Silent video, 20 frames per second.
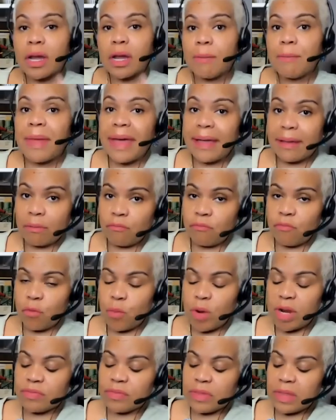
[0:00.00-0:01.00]
come back for
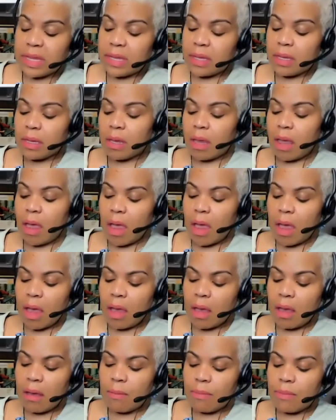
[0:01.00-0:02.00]
one thing. Okay.
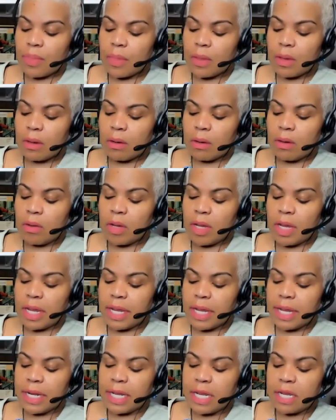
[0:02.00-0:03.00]
Um,
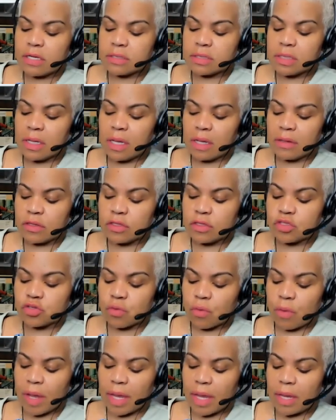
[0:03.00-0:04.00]
and here's another
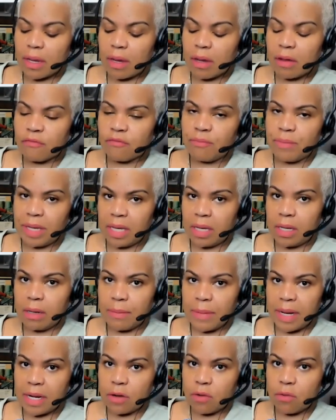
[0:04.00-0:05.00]
joy of being a
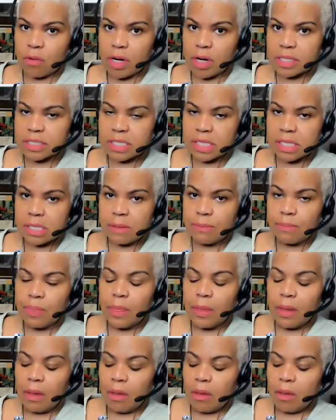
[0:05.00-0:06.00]
minority.
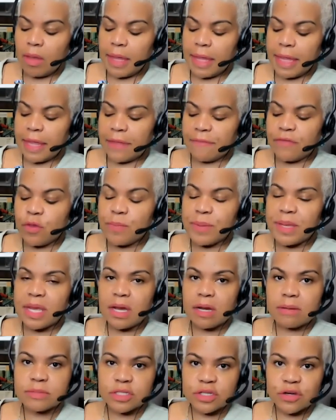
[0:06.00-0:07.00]
If you
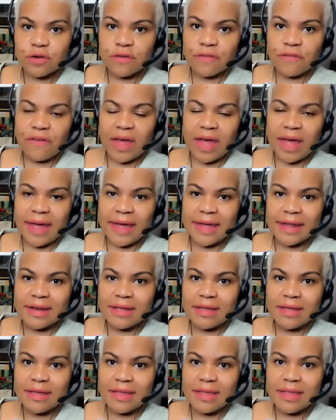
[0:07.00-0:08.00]
become certified,
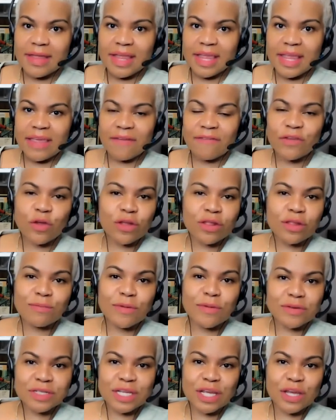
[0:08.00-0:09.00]
if you're the
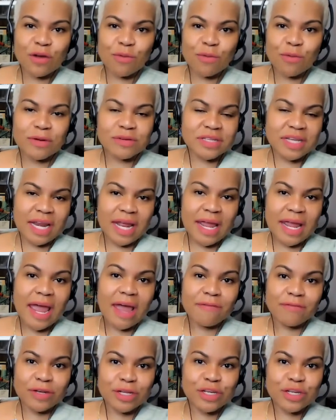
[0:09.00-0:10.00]
most skilled person, they
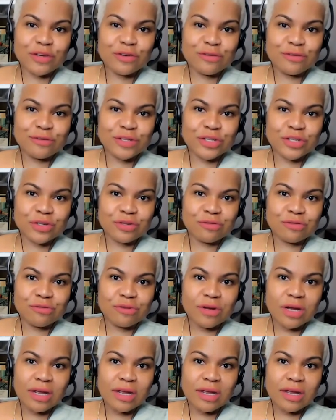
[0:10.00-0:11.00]
have to use you,
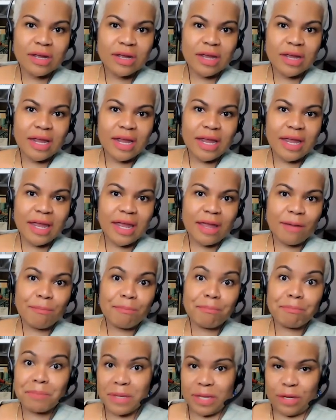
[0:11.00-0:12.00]

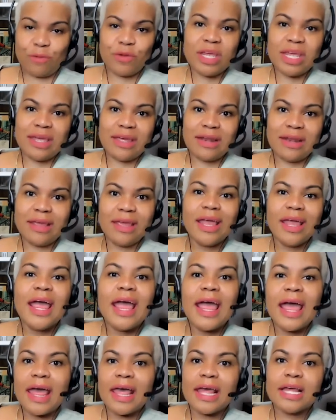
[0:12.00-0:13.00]
period.
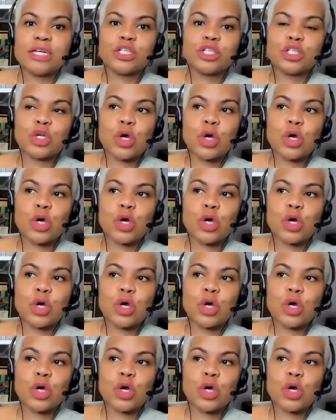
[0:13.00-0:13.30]
And mm.